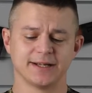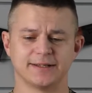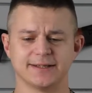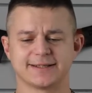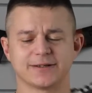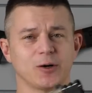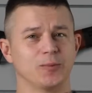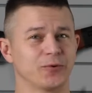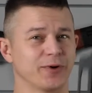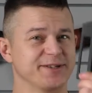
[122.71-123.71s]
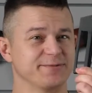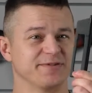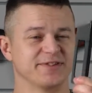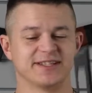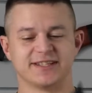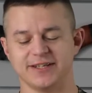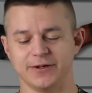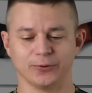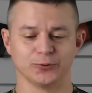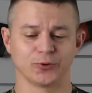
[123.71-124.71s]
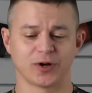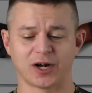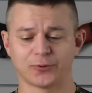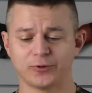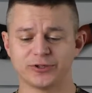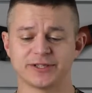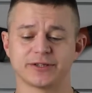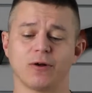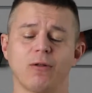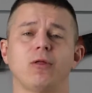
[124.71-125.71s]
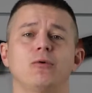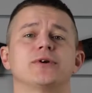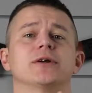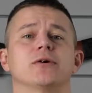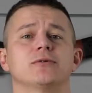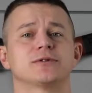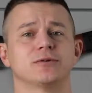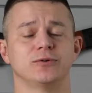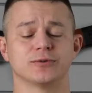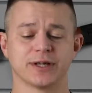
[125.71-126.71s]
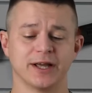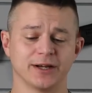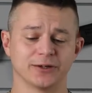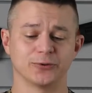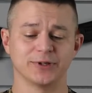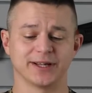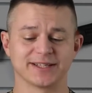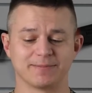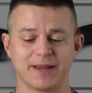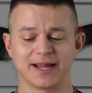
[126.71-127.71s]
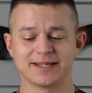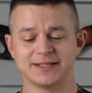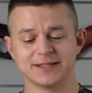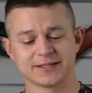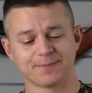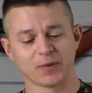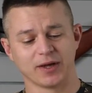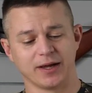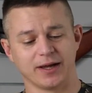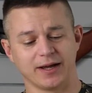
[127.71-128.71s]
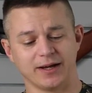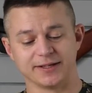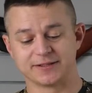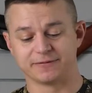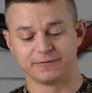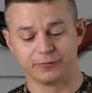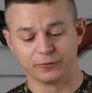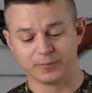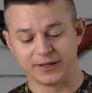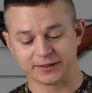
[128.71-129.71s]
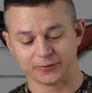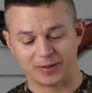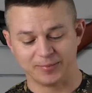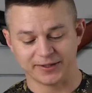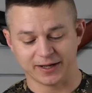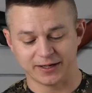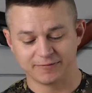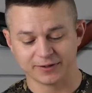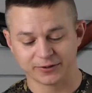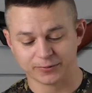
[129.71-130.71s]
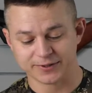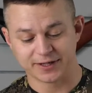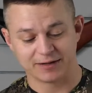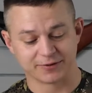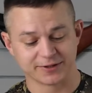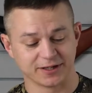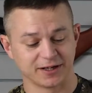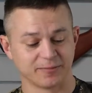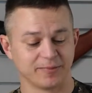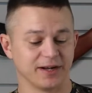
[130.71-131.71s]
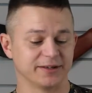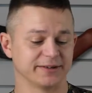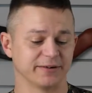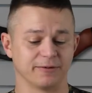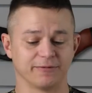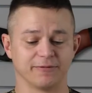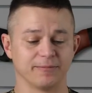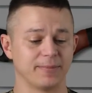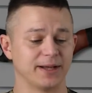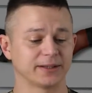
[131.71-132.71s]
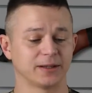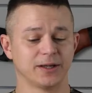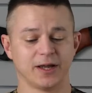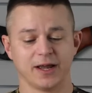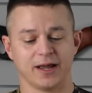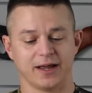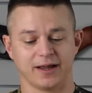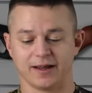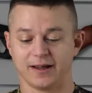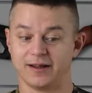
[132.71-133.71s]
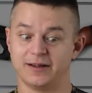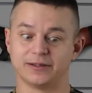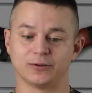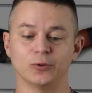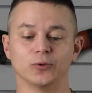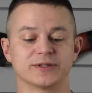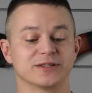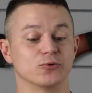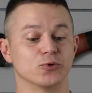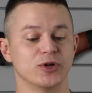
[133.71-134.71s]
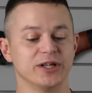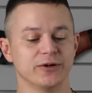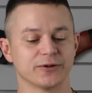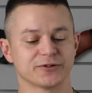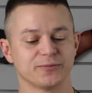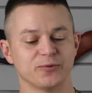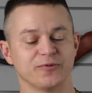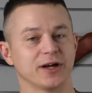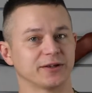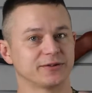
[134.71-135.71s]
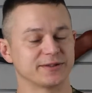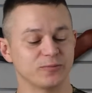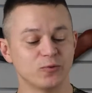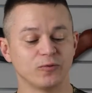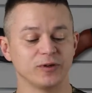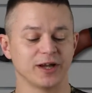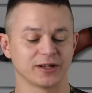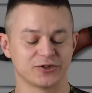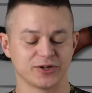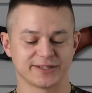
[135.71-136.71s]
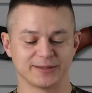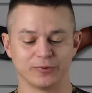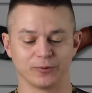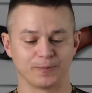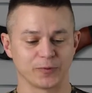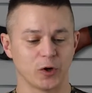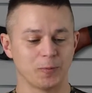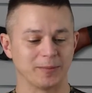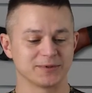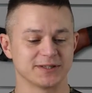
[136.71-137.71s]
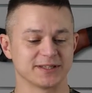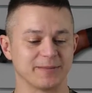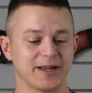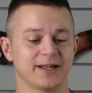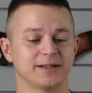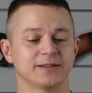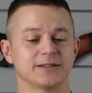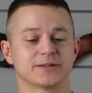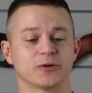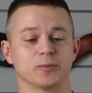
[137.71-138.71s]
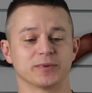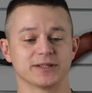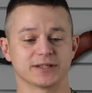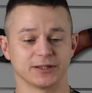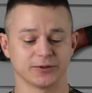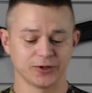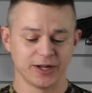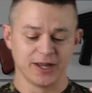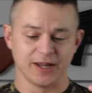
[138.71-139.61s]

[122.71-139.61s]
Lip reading: This operates with CO2 cartridges, although you can also use green gas magazines. It's full metal replica, even those covers are made of metal. It looks really awesome. We've got smoothly adjustable hop-up system and this compensator.